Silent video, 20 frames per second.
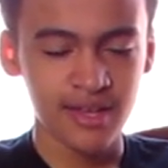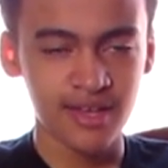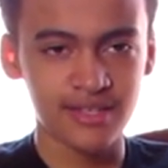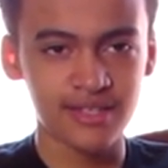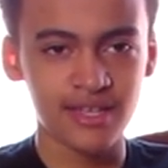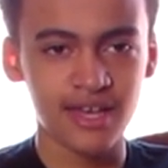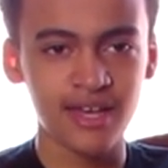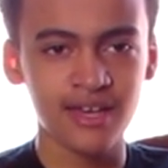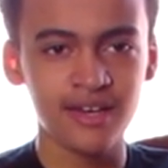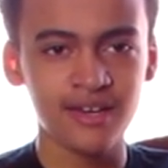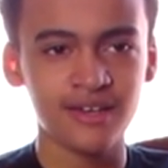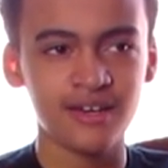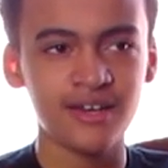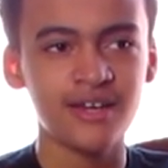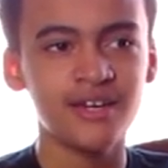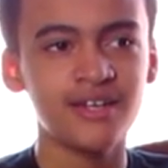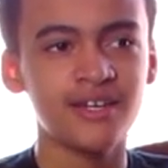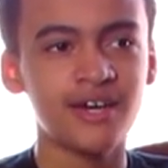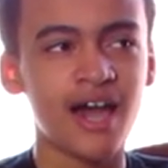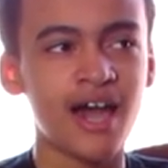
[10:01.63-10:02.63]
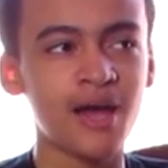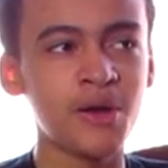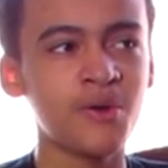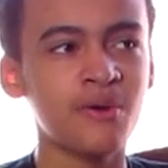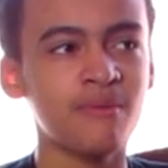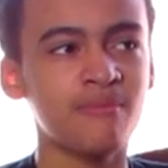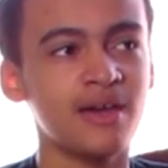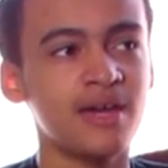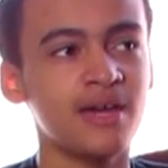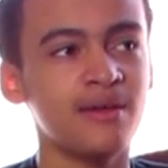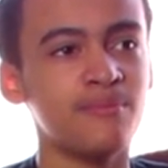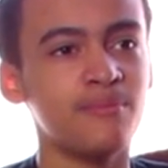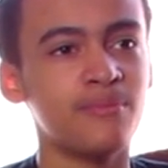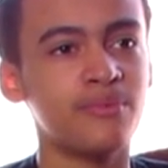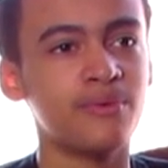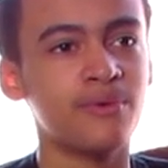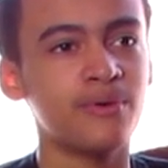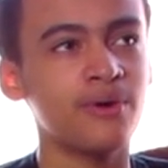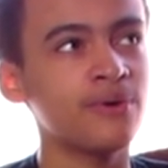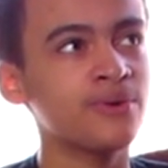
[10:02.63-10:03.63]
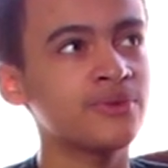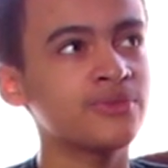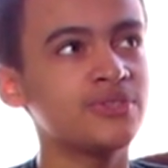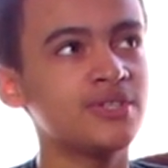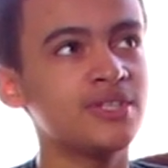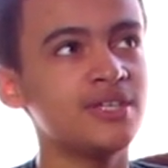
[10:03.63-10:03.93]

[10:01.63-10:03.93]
As I heard, Aquaman broke